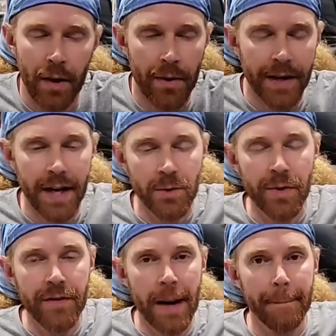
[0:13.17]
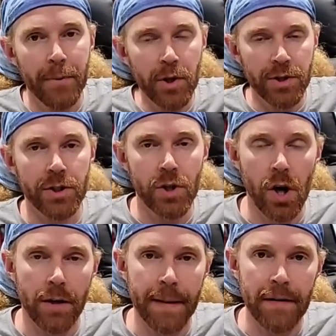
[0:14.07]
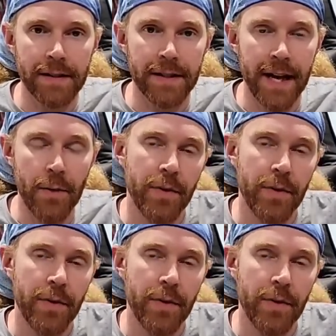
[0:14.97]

All right, guys, we've got books to talk about today.